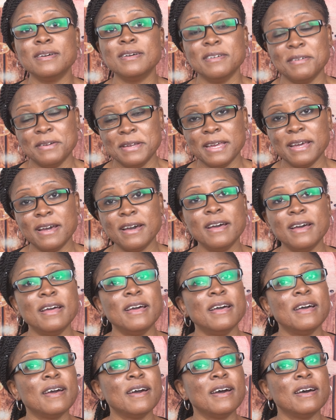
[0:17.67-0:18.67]
Oh yeah,
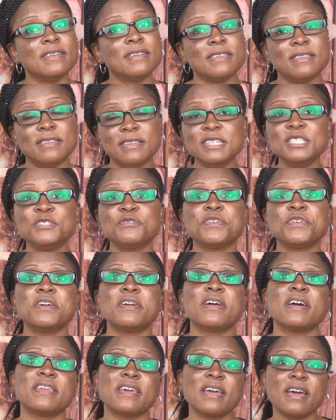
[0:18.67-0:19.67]
these free
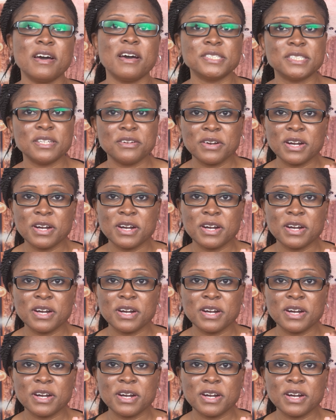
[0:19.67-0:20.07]
radicals that